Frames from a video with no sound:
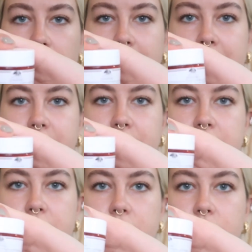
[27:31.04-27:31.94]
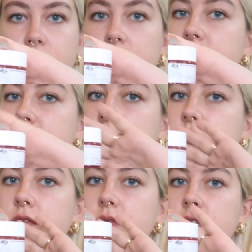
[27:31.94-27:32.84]
It's just
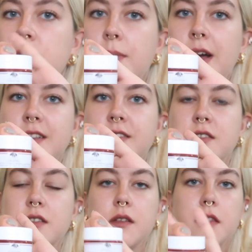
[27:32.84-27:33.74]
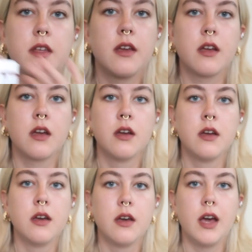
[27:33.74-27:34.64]
the best thing
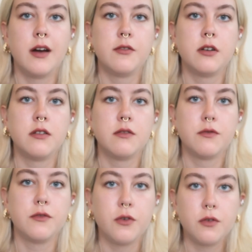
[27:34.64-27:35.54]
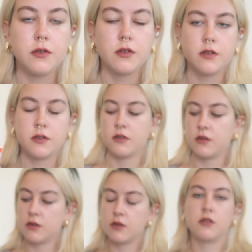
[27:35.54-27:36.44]
ever for
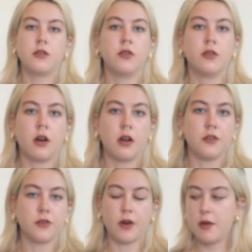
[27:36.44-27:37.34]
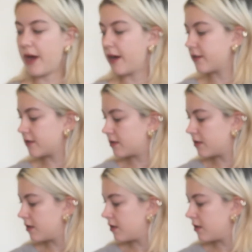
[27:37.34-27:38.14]
your under eye bags.